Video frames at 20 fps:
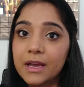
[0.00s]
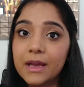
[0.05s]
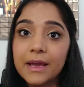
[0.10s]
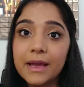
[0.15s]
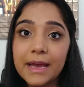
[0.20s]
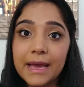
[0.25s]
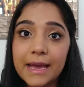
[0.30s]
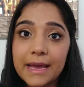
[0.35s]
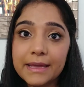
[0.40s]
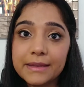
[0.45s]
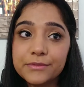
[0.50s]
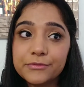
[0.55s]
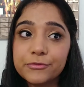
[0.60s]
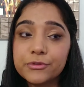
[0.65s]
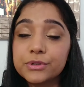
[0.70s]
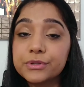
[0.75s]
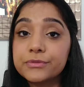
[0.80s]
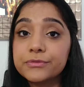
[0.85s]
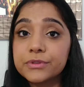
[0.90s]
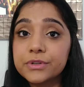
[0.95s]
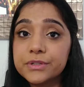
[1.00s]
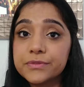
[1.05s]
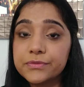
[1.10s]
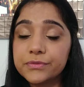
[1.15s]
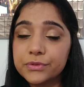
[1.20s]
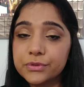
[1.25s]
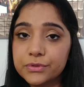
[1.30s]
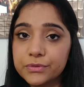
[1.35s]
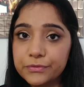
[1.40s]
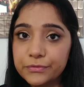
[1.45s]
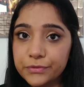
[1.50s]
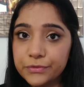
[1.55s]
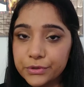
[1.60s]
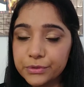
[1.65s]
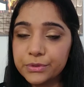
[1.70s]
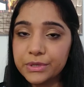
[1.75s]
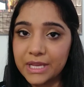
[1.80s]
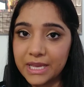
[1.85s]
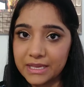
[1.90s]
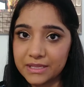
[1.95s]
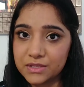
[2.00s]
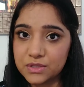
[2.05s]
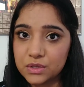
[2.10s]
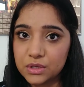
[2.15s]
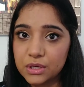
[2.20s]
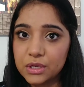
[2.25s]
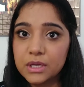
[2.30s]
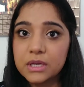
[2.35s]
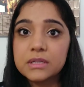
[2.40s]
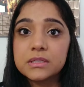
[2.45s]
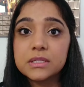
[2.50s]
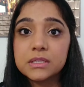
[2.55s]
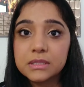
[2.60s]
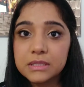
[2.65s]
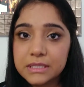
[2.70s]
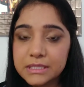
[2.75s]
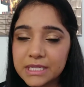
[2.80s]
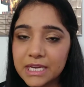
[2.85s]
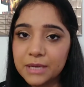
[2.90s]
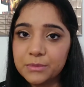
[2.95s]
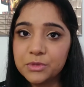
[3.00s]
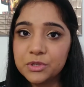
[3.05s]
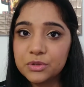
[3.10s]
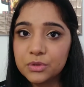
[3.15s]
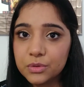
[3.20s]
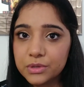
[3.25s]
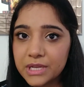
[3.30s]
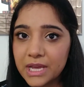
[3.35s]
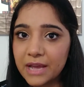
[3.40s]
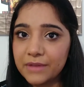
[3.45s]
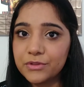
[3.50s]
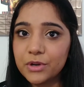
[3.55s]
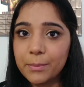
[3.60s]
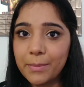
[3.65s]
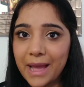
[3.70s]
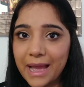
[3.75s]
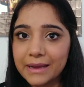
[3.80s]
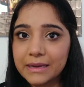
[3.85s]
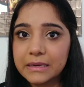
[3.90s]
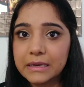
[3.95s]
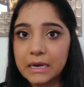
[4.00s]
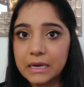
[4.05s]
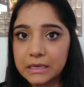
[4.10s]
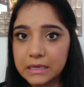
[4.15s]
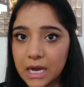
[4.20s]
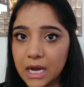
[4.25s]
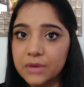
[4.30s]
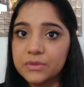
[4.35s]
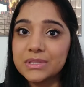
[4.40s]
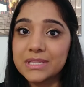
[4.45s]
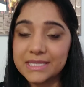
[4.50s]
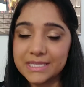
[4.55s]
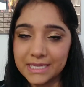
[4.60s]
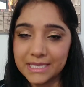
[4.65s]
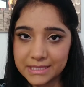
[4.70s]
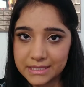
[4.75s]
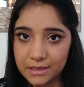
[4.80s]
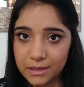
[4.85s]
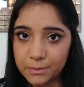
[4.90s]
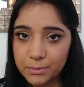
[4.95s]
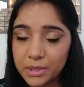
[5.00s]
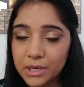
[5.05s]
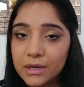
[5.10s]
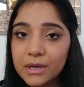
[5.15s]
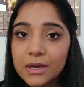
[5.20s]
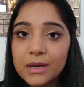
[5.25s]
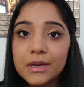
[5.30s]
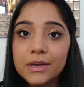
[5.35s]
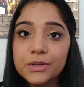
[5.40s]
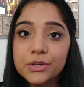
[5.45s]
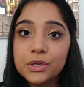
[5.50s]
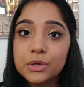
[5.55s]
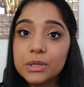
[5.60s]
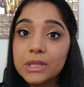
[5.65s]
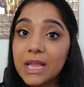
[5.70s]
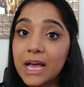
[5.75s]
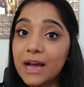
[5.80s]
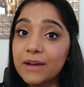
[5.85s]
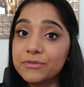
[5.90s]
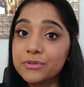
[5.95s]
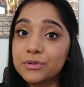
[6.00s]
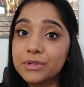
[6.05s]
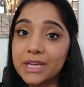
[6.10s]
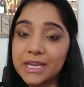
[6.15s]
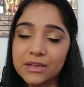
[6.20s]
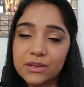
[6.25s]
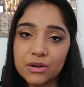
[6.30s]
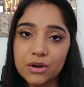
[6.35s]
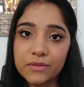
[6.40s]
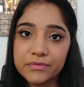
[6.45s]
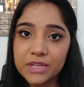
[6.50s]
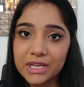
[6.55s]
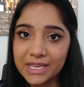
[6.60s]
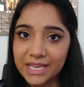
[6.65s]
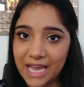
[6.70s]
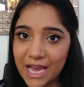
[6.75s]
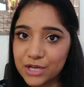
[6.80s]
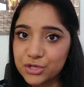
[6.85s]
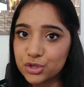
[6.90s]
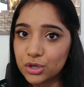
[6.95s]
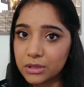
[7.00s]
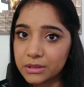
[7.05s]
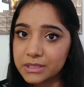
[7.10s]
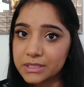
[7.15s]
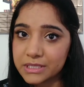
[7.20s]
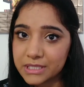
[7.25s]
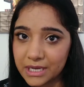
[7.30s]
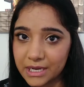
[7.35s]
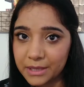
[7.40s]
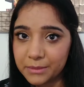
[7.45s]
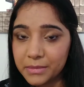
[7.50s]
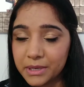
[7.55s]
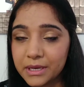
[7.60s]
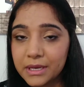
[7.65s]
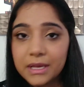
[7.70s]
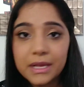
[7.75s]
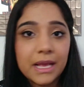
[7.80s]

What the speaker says: And for the first few days, till the time you don't have your bank account set up, you'll have to take care of the cash all the time.